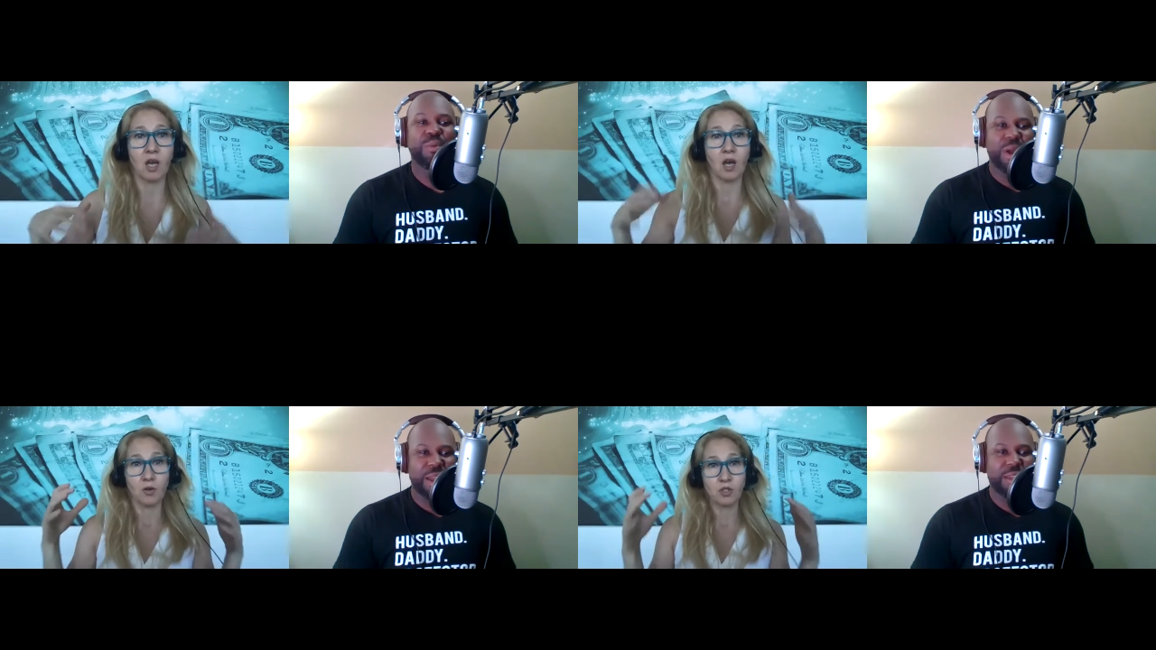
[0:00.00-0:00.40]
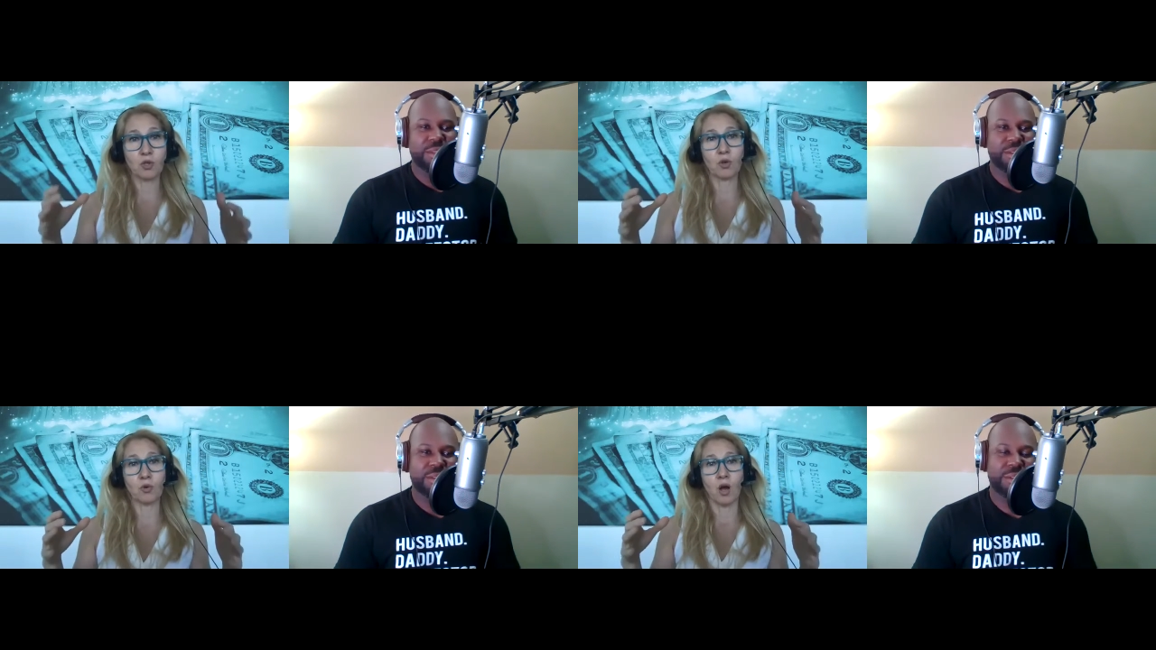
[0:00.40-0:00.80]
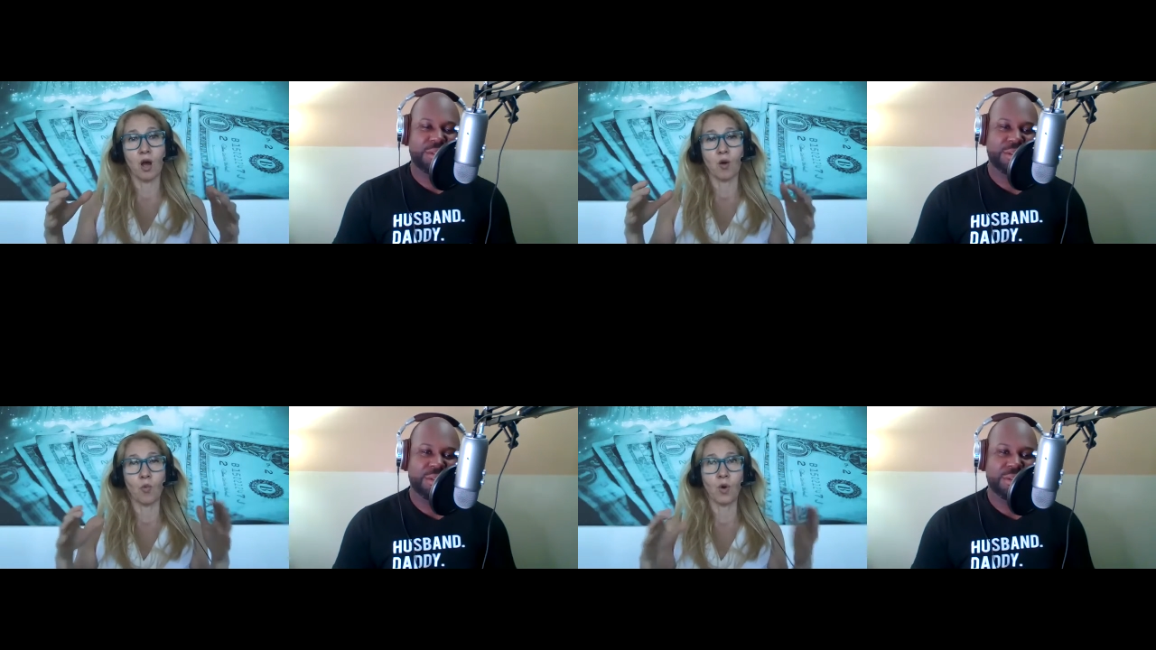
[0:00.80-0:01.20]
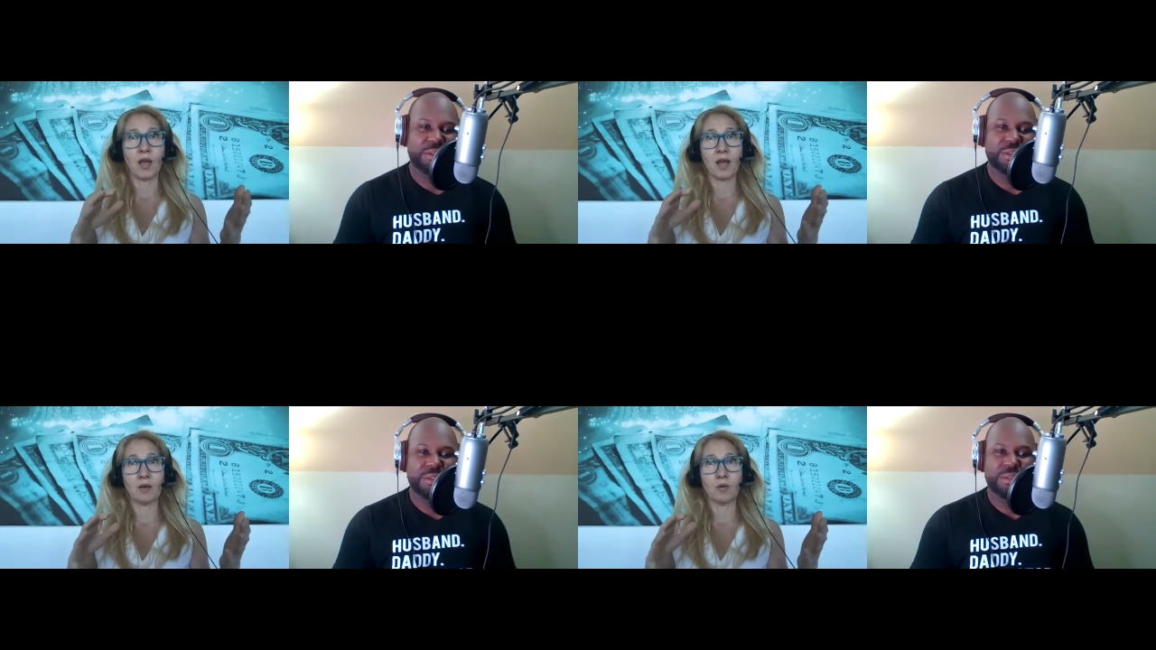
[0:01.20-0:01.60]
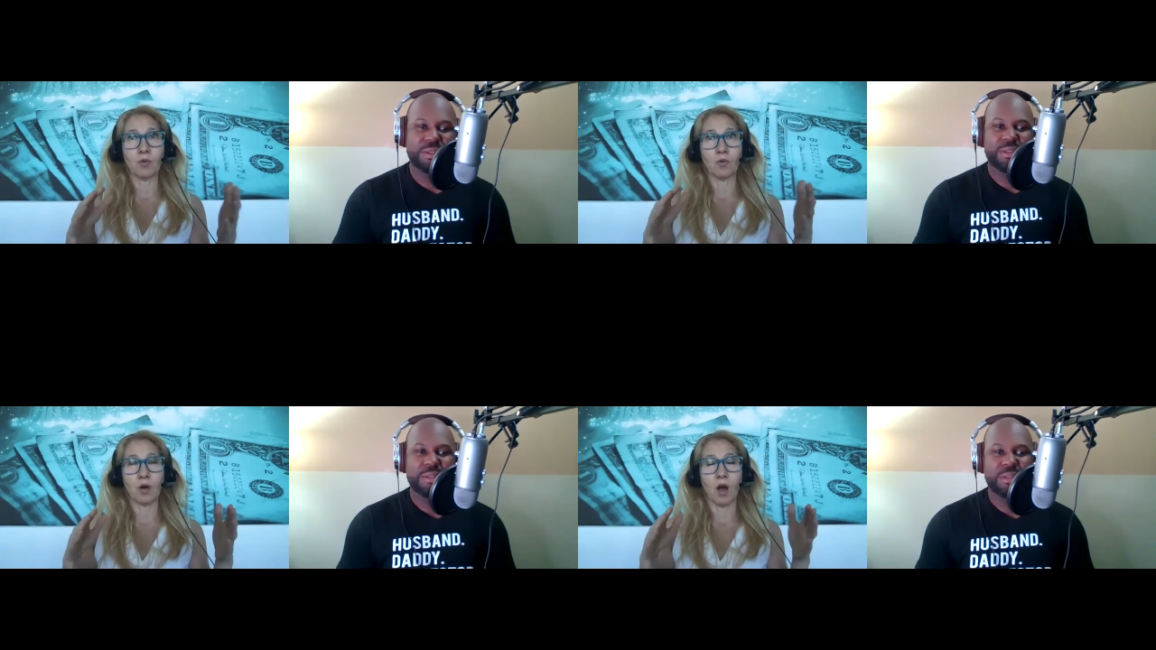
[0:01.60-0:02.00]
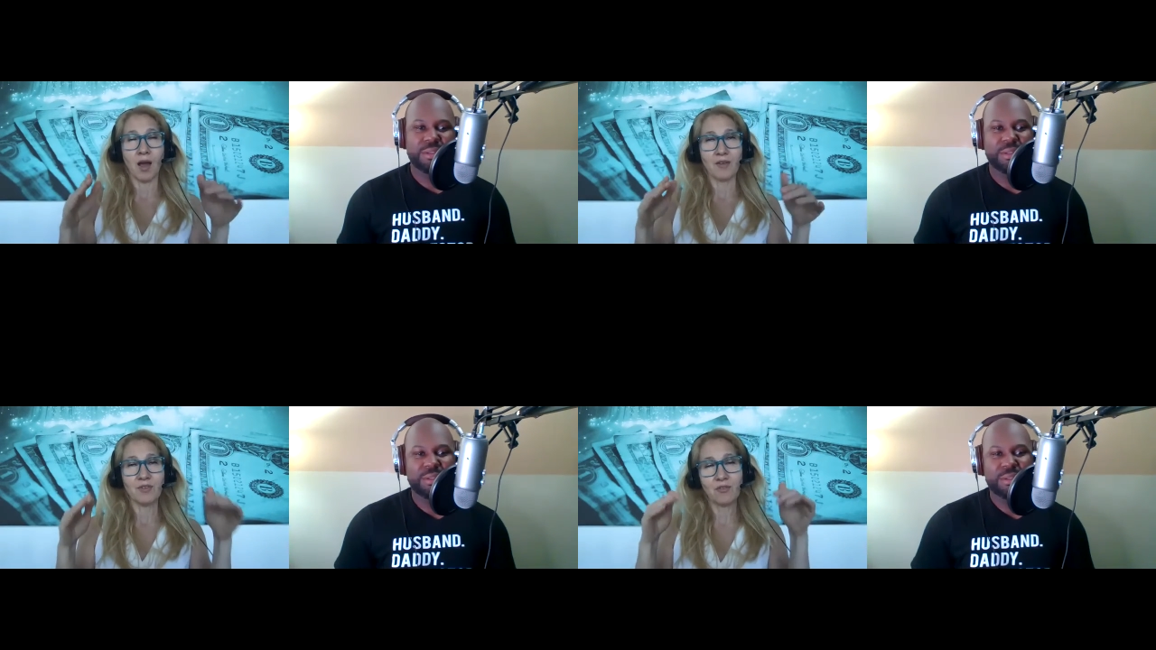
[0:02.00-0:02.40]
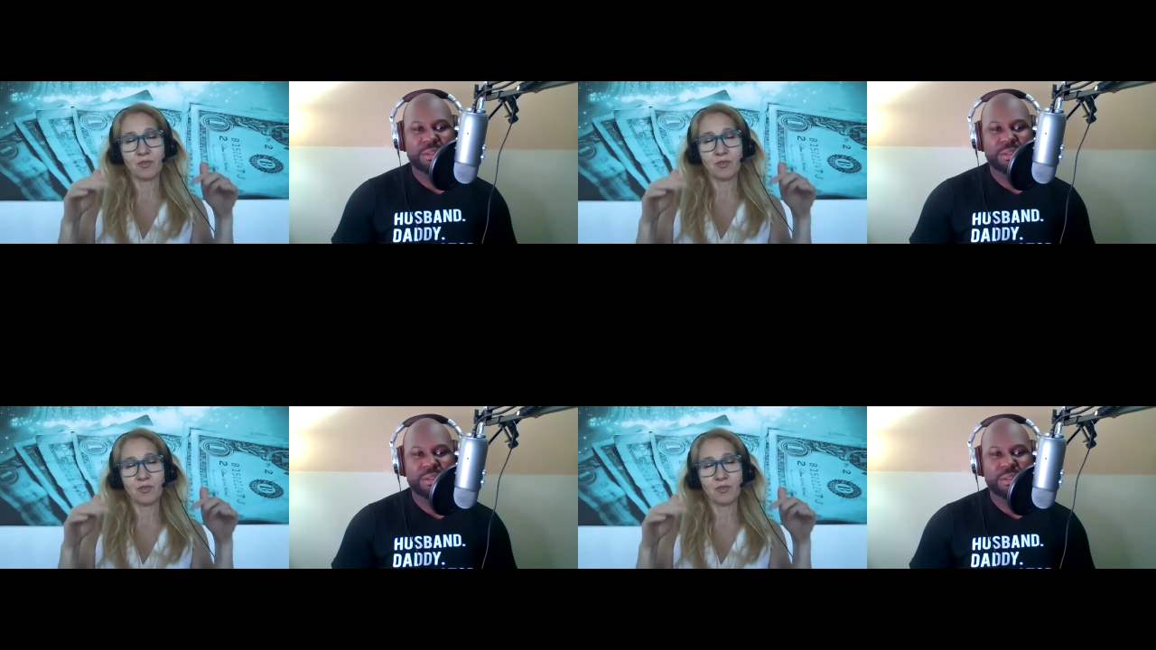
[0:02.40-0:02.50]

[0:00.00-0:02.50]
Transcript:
Speaker 1: right so what and I've never